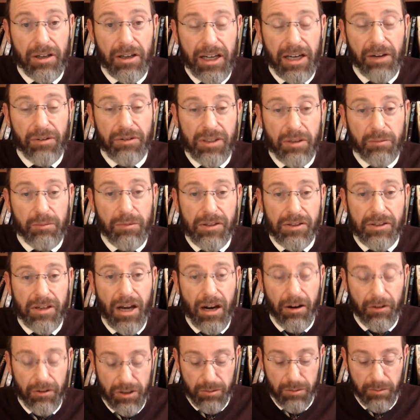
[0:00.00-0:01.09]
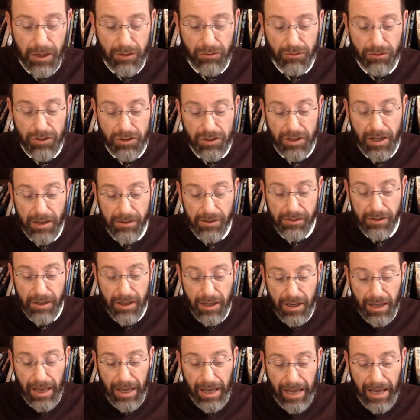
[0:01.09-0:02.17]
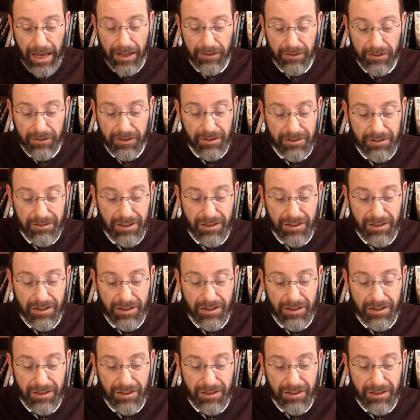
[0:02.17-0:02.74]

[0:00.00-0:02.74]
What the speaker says: It was a miscarriage, the Medrash says, and